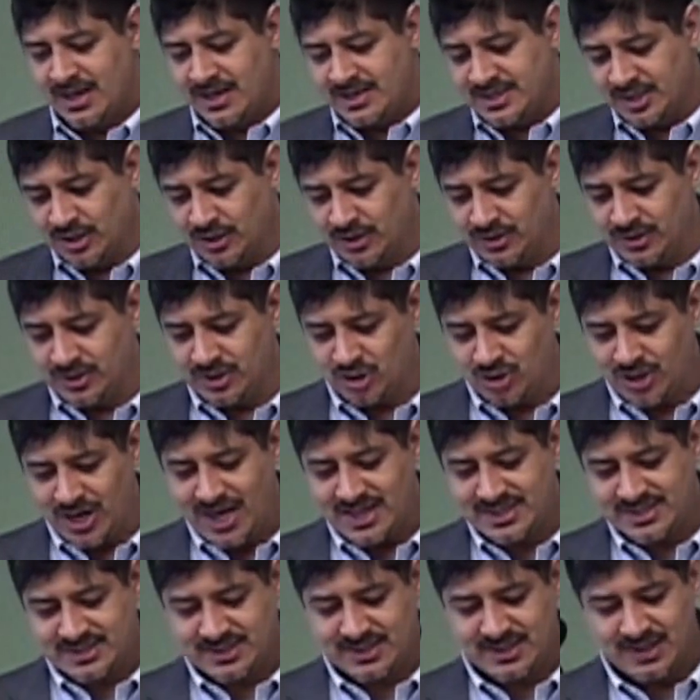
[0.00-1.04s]
So
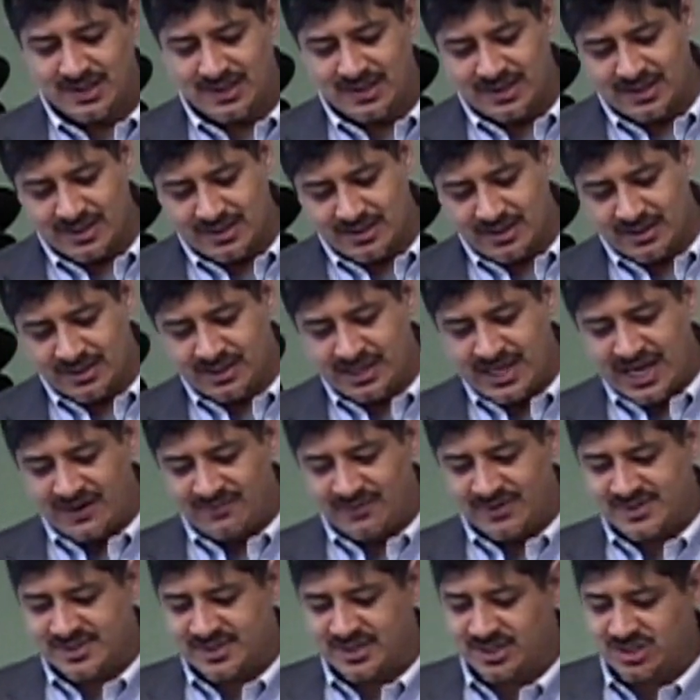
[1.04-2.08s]
Christ
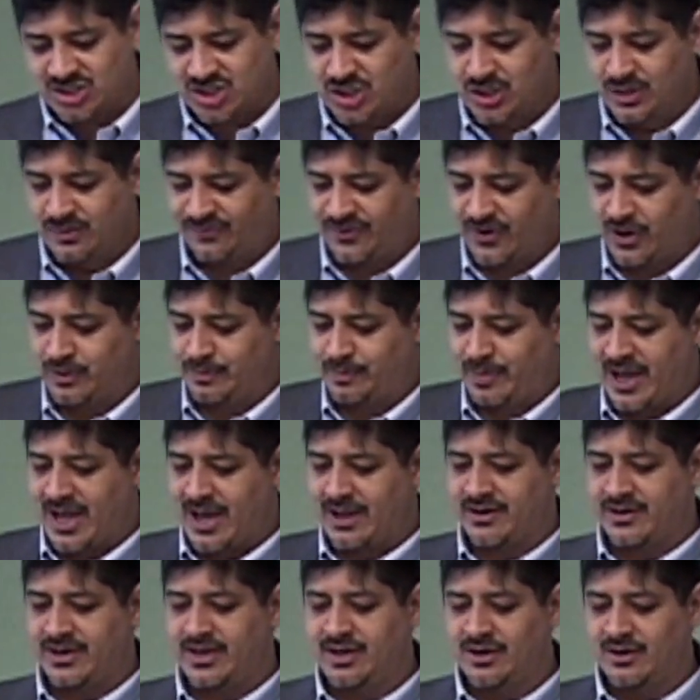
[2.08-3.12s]
gave us a twofold
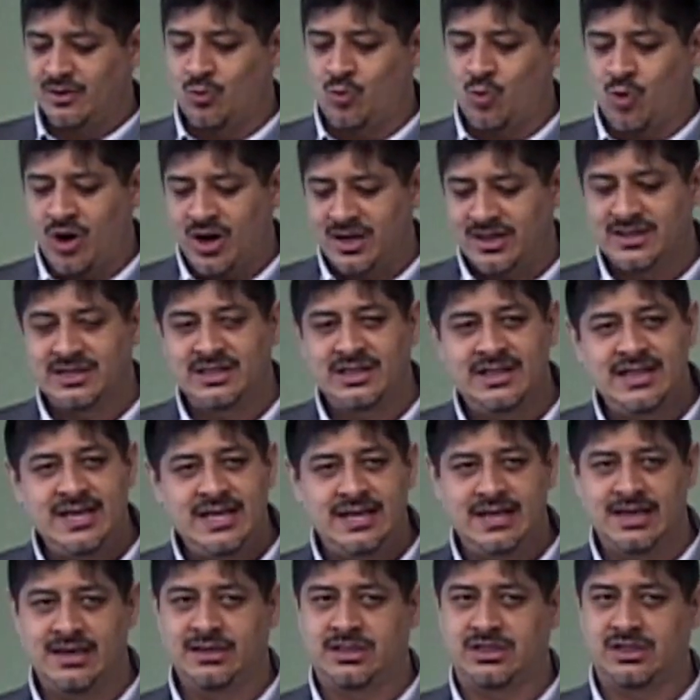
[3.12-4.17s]
pattern here one,
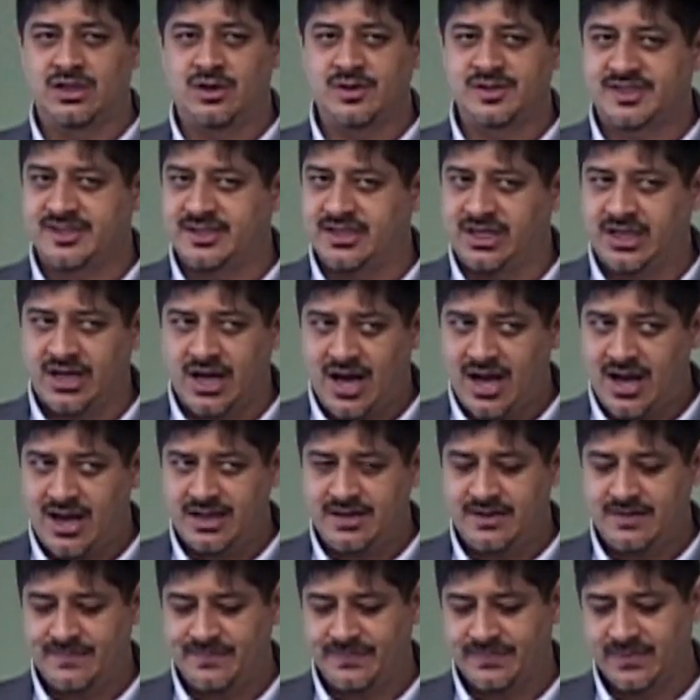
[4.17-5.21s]
lean in close to
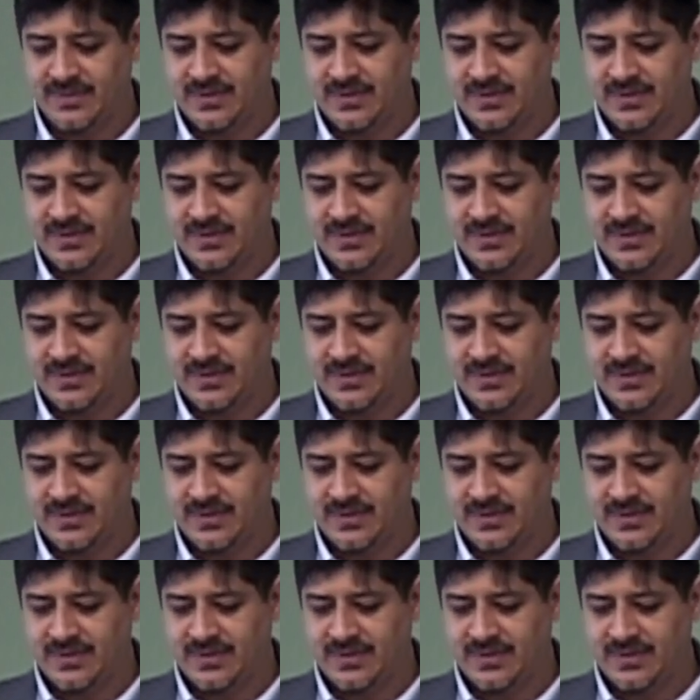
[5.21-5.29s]
God,